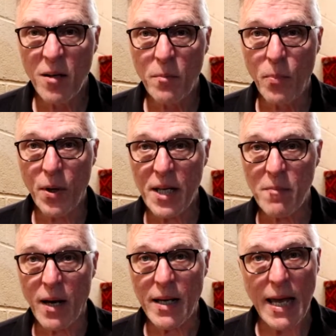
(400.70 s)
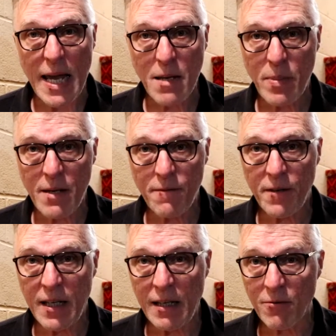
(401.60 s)
putting my
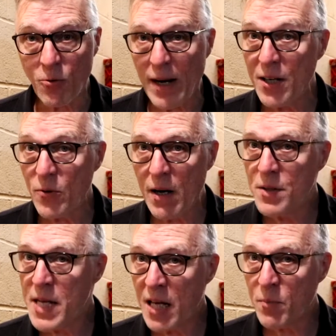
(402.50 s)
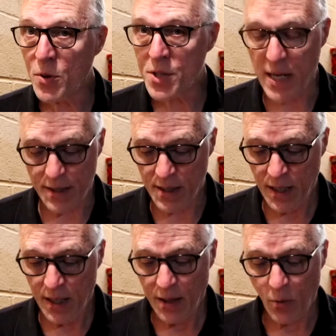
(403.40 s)
ABV right around 10%,
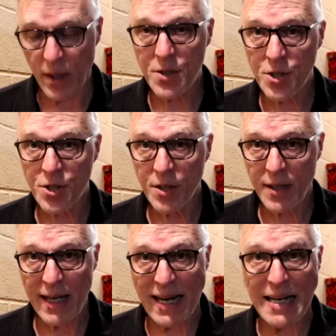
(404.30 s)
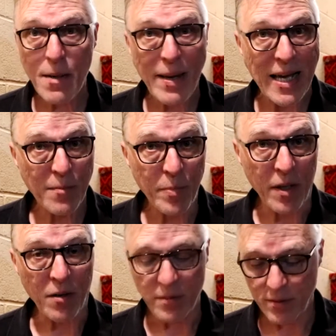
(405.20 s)
which ain't a bad
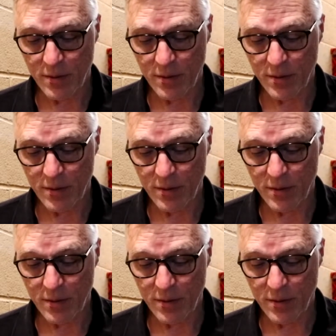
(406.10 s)
beer.